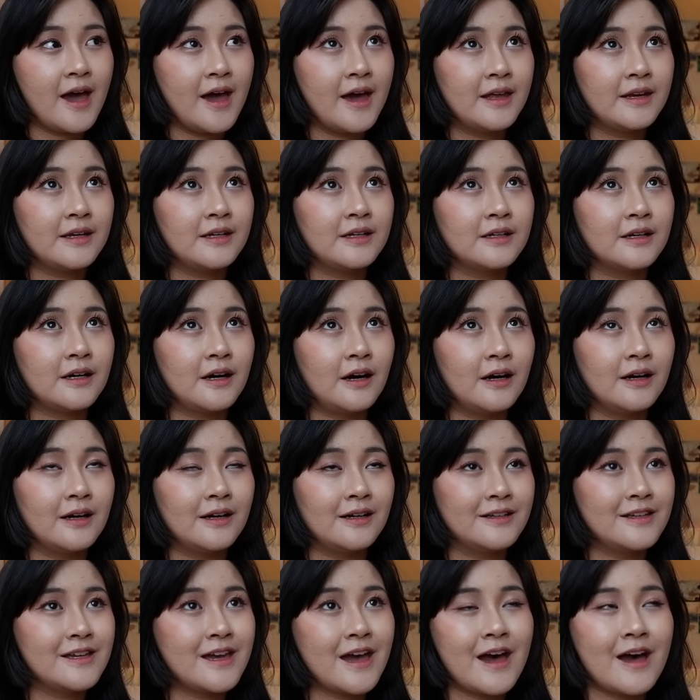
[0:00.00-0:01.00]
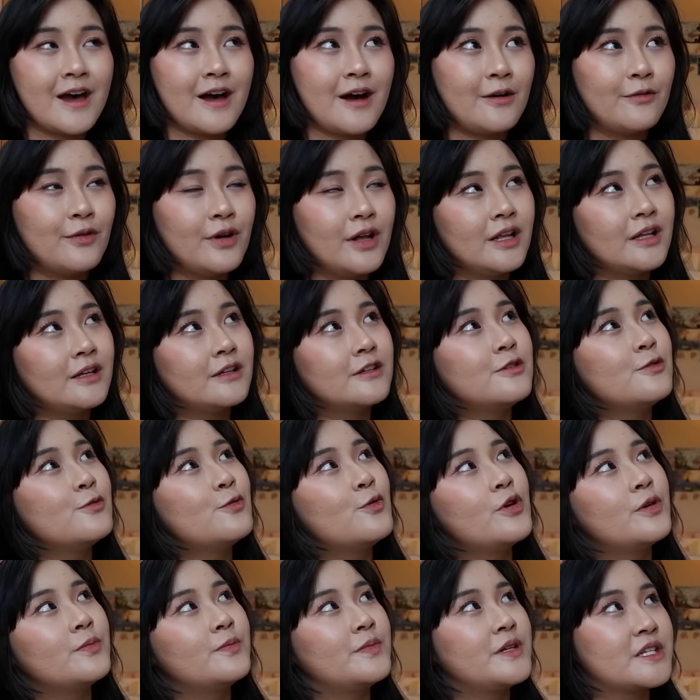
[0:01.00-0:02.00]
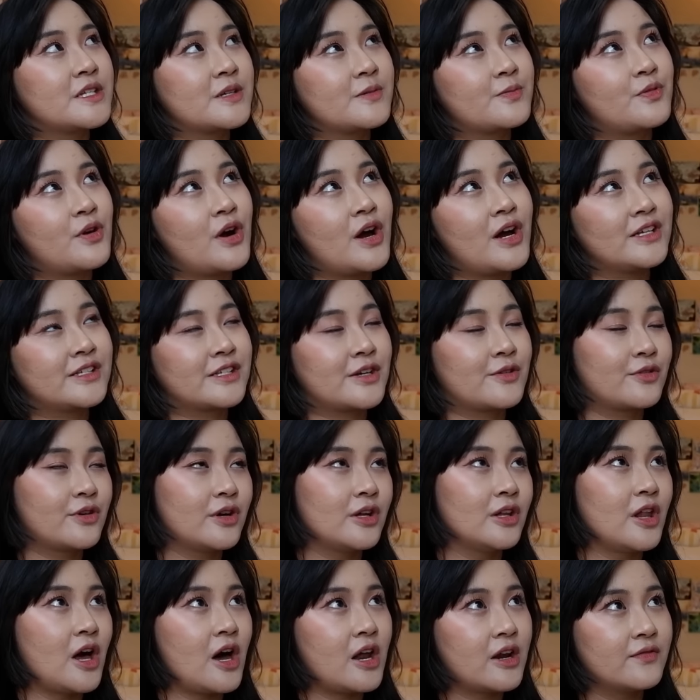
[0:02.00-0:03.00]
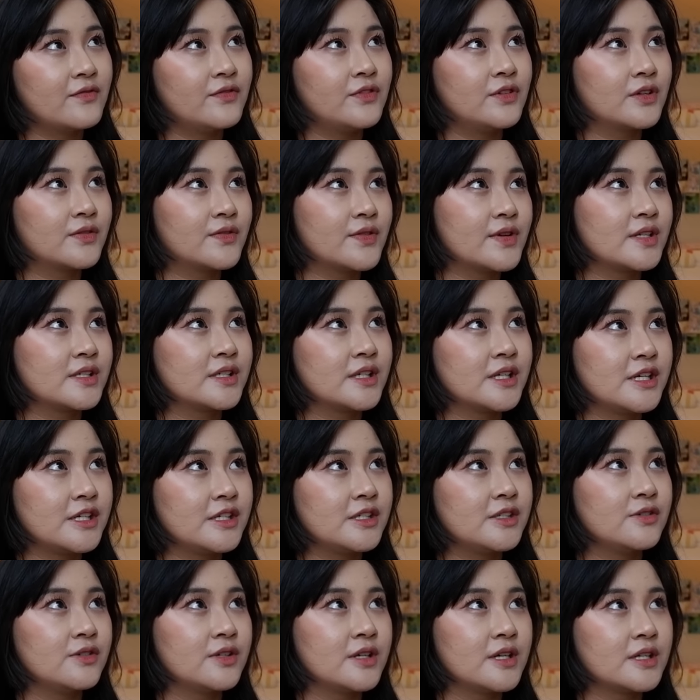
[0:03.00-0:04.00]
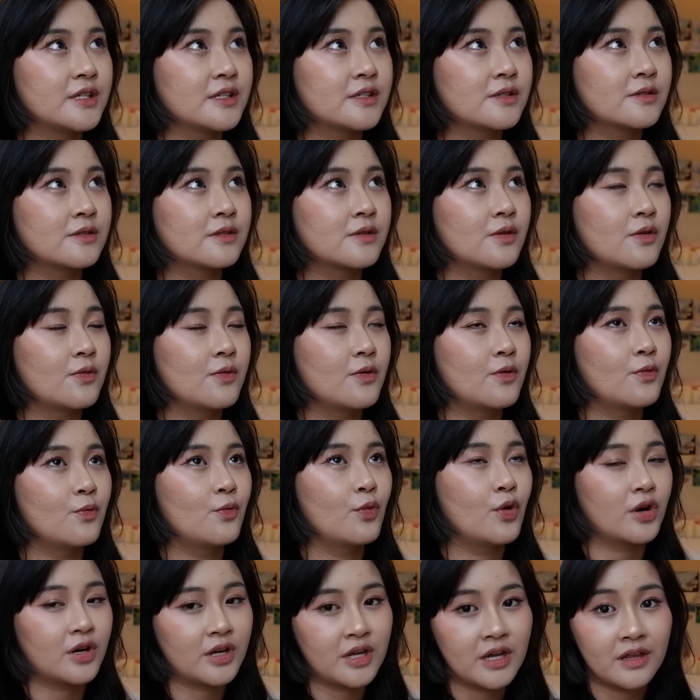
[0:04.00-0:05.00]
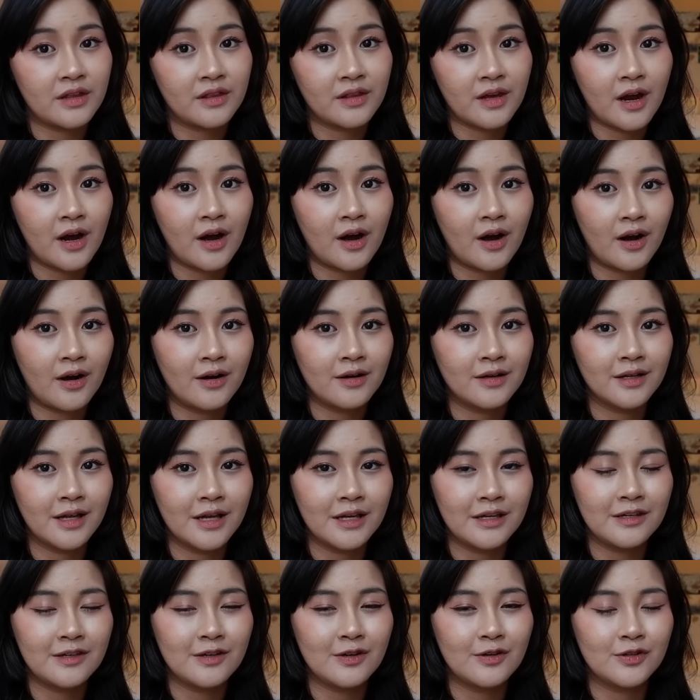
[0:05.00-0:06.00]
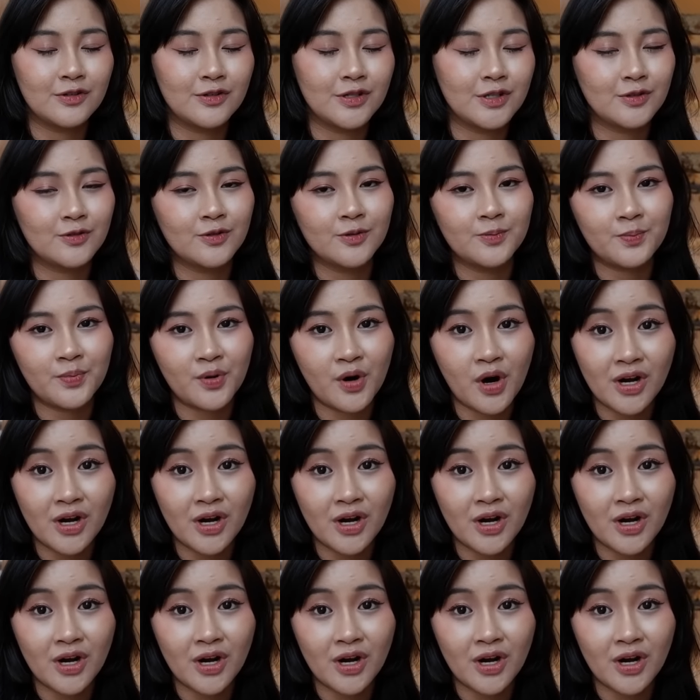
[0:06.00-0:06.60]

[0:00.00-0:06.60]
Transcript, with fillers: And uh, yeah, well, you wouldn't be surprised there were a lot of university students working there, like, you know, doing group